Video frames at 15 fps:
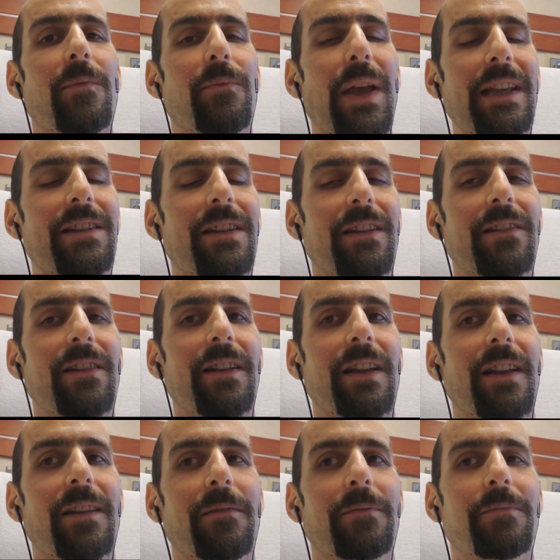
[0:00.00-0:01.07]

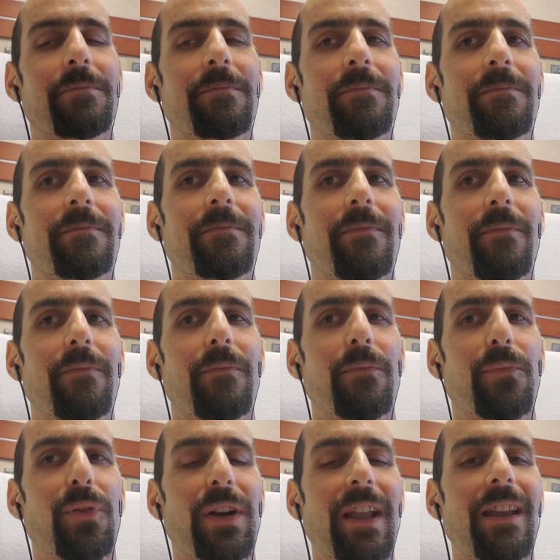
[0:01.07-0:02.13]
basically
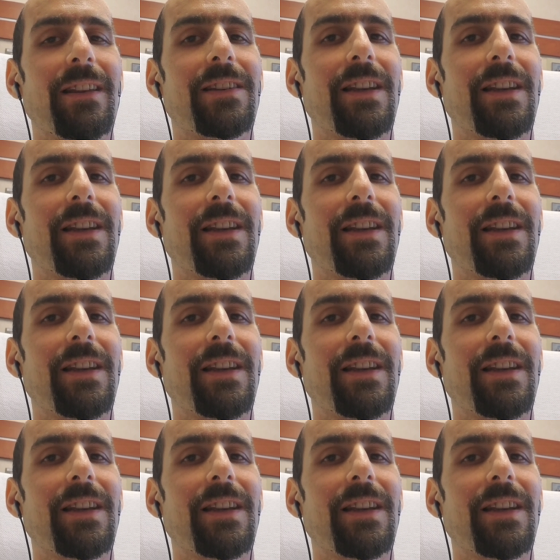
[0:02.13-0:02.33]
bringing